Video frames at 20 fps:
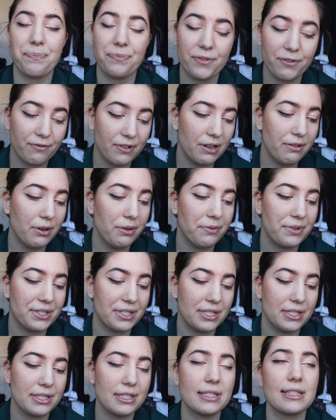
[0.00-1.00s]
very
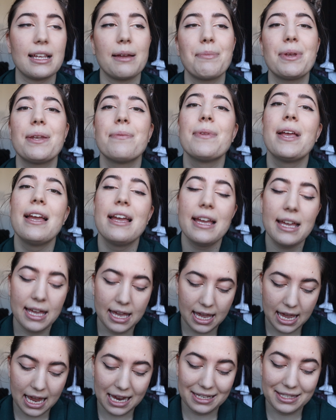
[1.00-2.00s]
resistant. I mean,
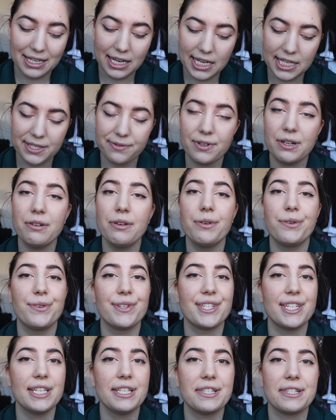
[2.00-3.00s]
I say it's very
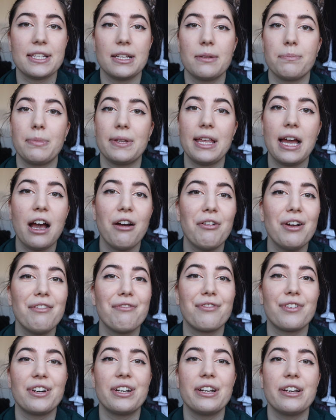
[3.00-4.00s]
resistant, but
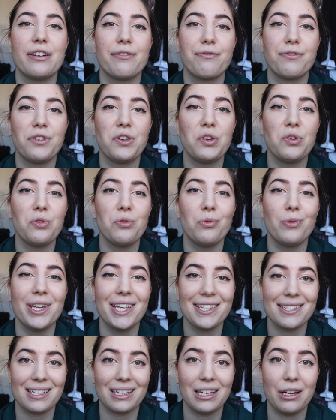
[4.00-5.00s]
however, a few
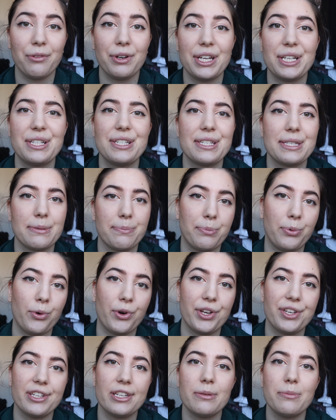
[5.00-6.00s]
weeks ago it
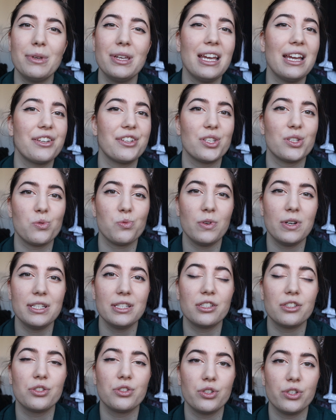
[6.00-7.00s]
disappointed me. I just
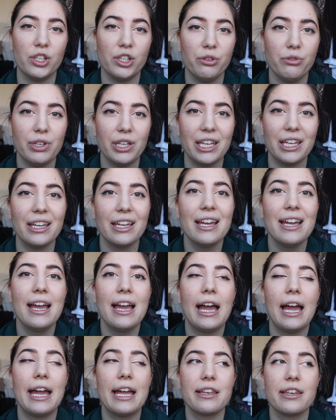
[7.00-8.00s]
went to uni
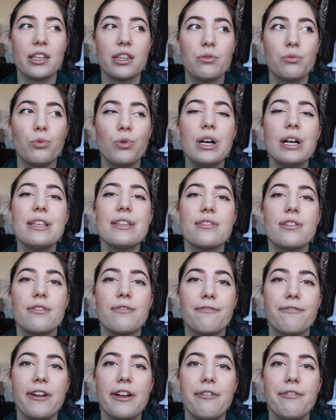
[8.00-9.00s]
and it was a
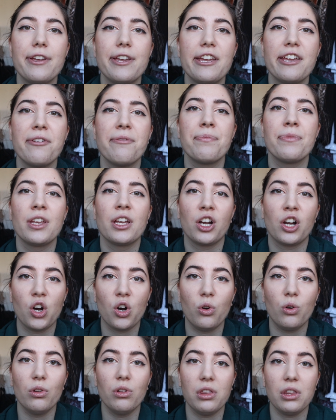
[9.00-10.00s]
very
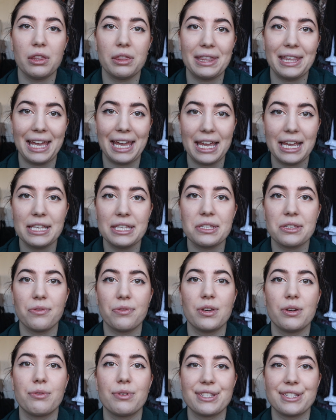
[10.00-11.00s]
cold day, so
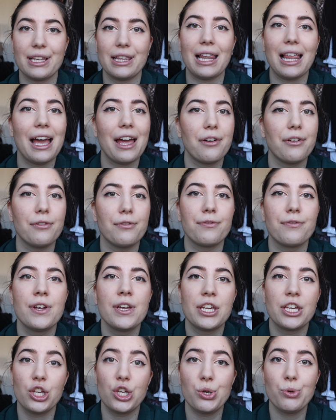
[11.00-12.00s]
there was a lot of
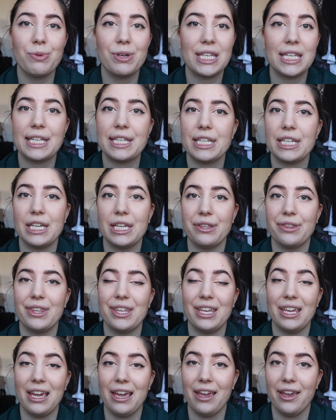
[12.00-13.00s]
humidity in
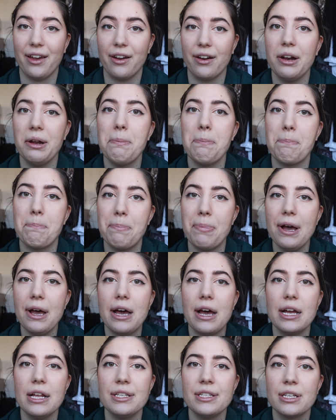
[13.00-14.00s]
the air,
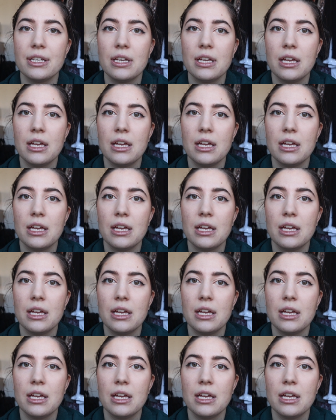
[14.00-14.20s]
but